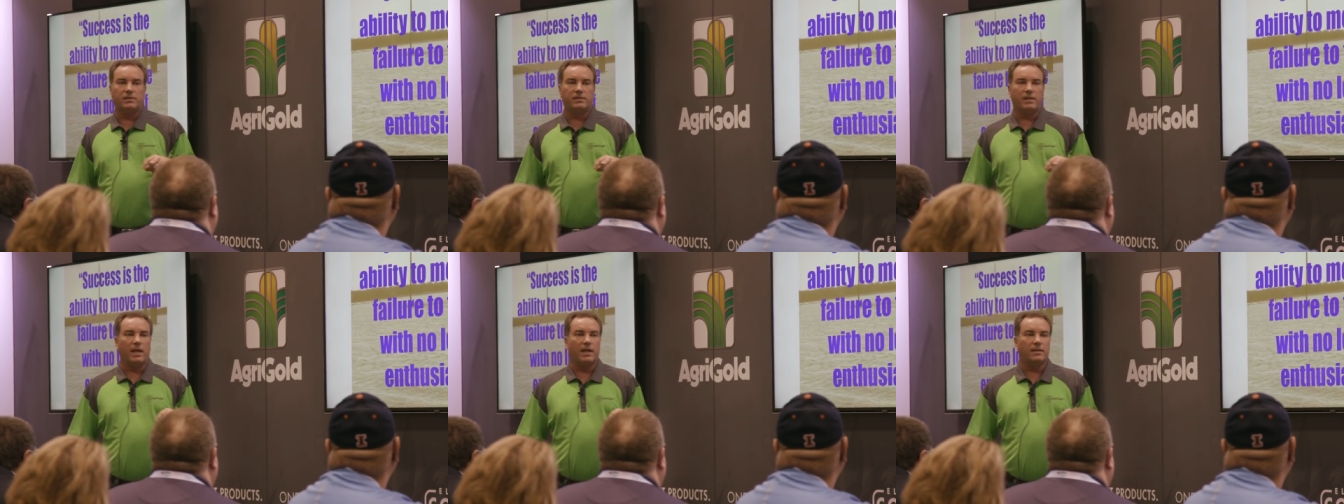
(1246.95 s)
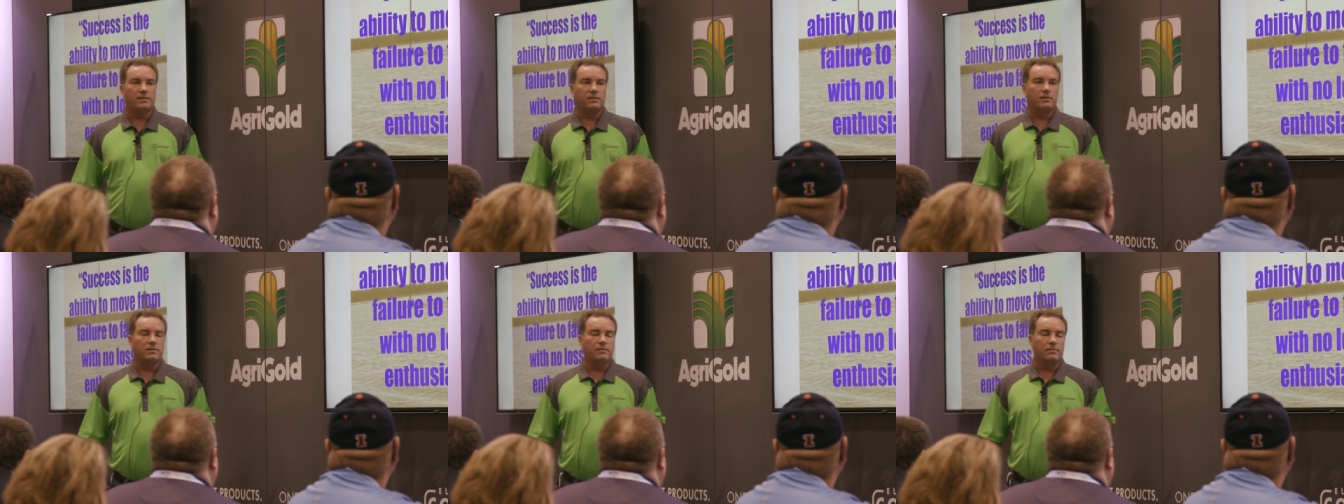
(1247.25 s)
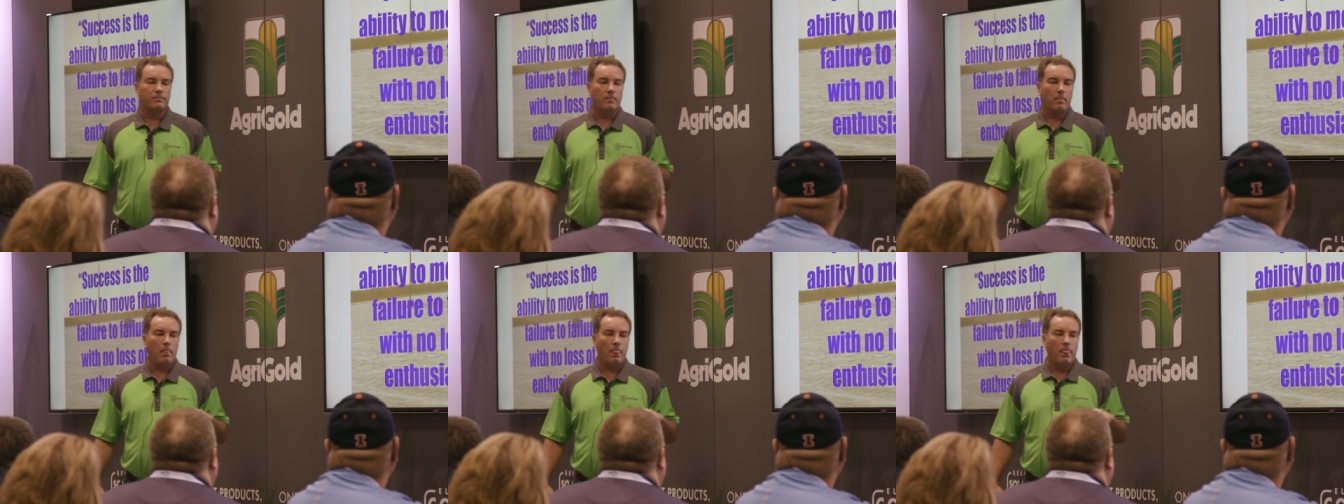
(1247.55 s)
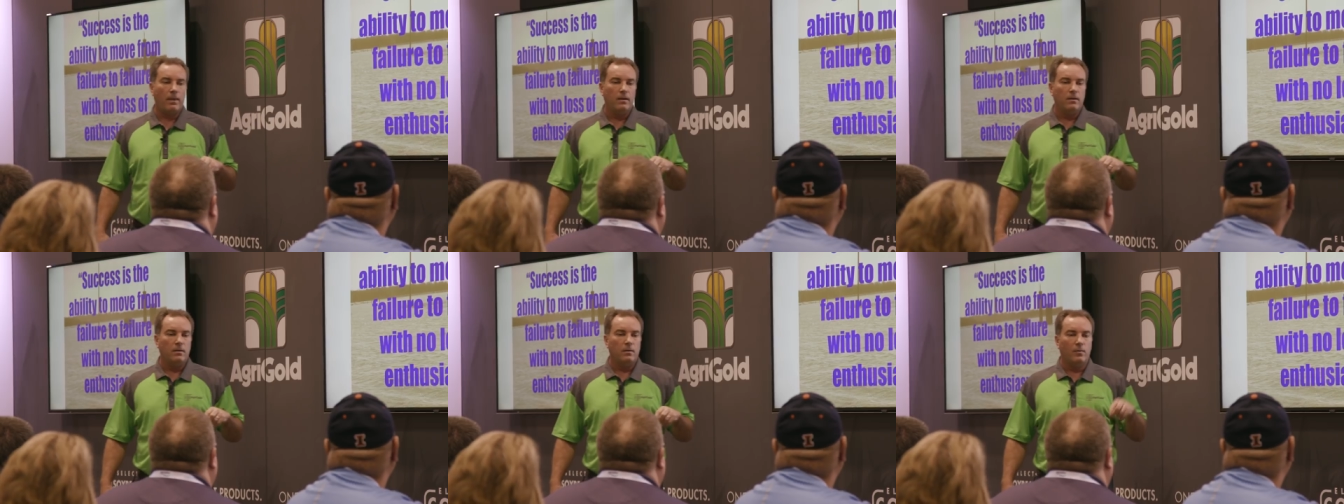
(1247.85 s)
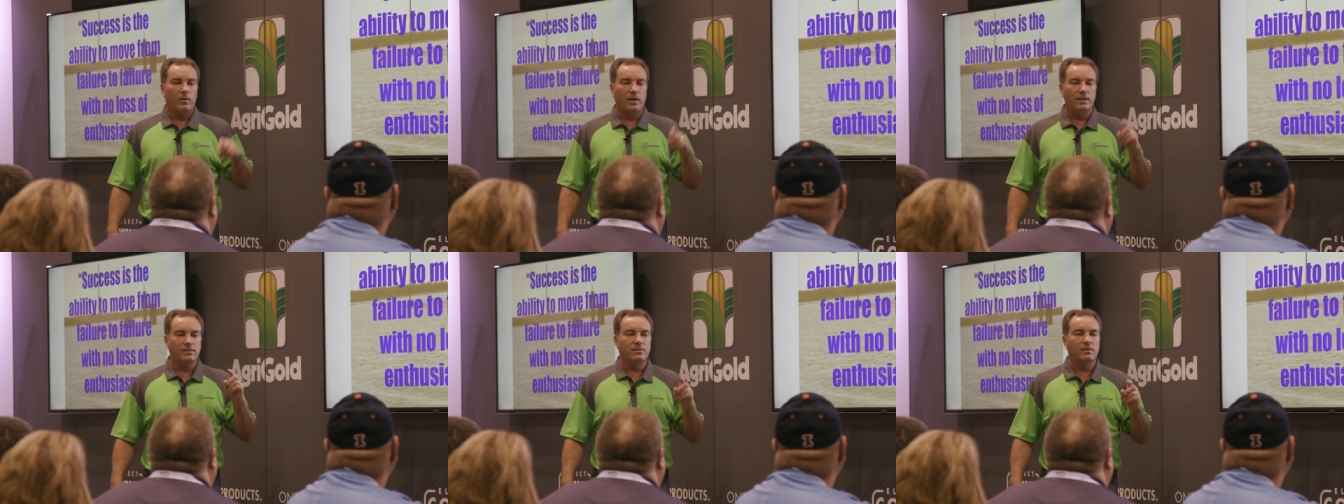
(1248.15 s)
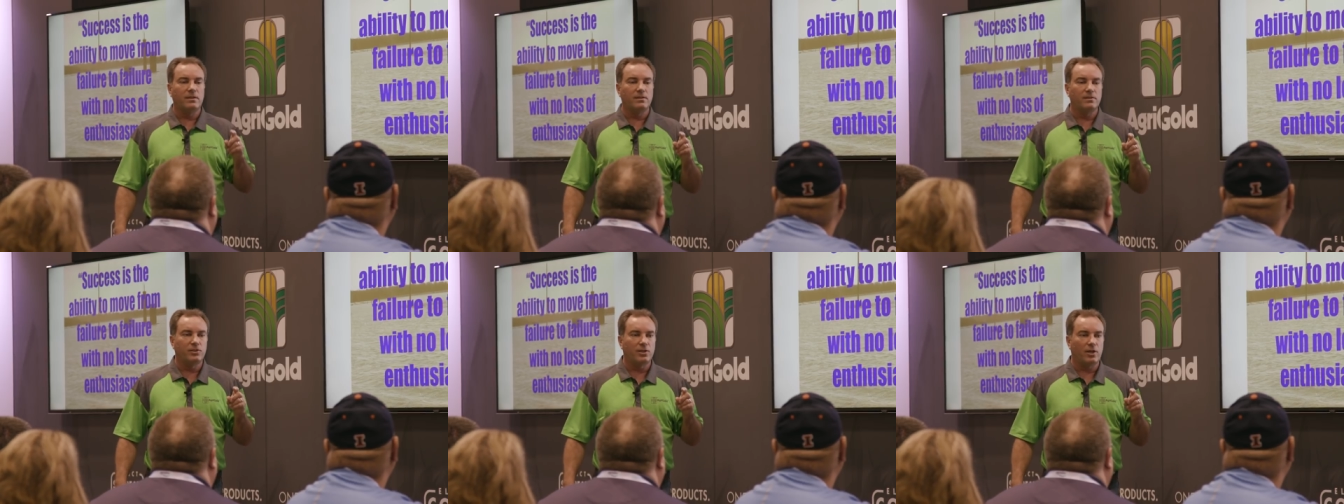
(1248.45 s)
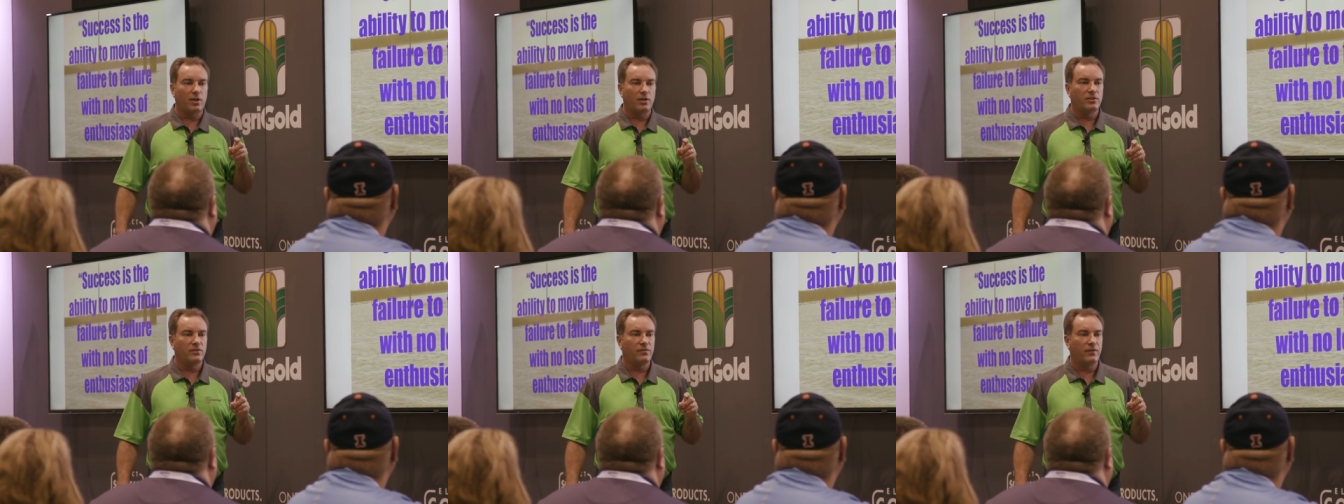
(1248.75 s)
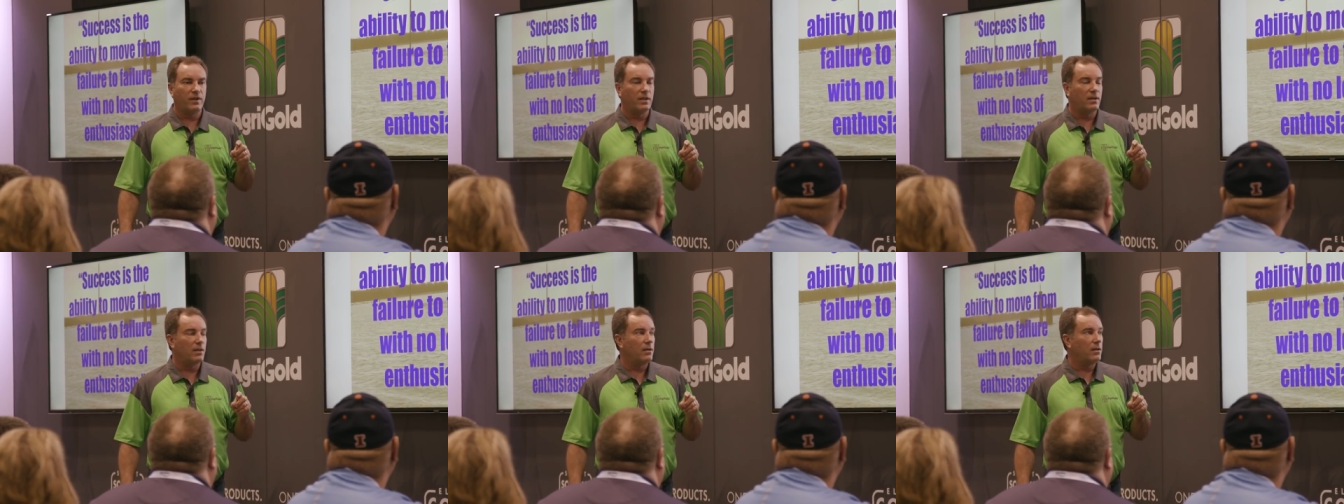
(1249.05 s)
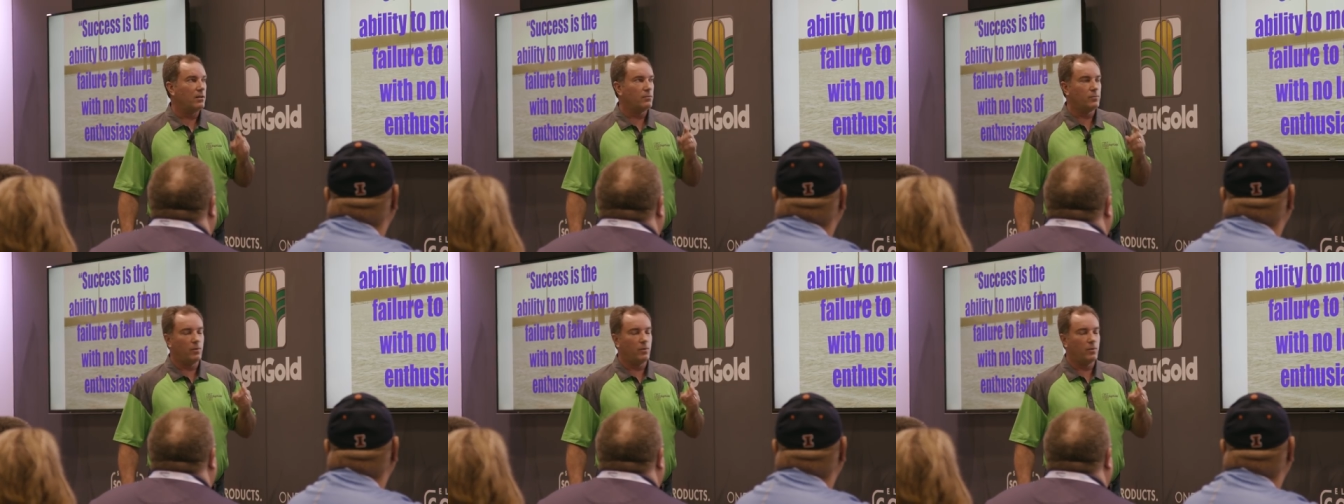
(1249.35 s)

says, Winston Churchill